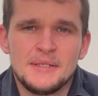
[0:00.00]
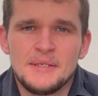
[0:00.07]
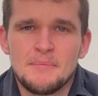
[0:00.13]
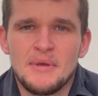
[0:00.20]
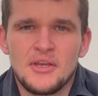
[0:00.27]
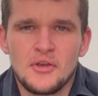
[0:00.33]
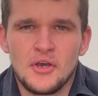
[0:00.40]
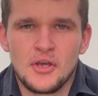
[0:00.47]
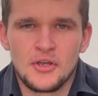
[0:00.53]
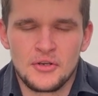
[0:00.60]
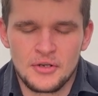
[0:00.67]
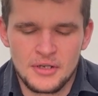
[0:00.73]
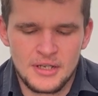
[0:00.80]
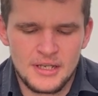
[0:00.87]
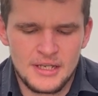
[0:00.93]

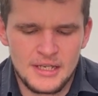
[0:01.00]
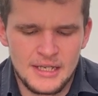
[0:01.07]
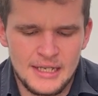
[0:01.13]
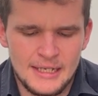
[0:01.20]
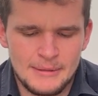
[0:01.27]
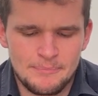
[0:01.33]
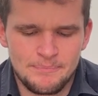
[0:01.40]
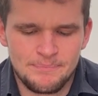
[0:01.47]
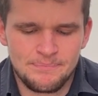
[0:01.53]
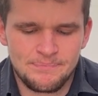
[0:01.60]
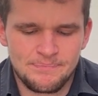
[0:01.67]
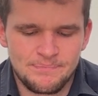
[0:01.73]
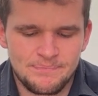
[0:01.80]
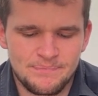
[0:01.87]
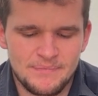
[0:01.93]
own
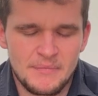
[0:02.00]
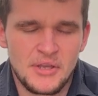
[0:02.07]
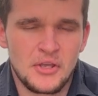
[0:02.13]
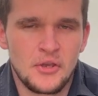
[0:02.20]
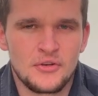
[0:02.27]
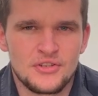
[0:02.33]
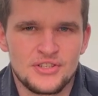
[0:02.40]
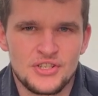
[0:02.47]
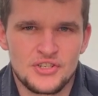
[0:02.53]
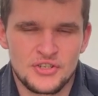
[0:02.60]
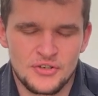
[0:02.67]
decision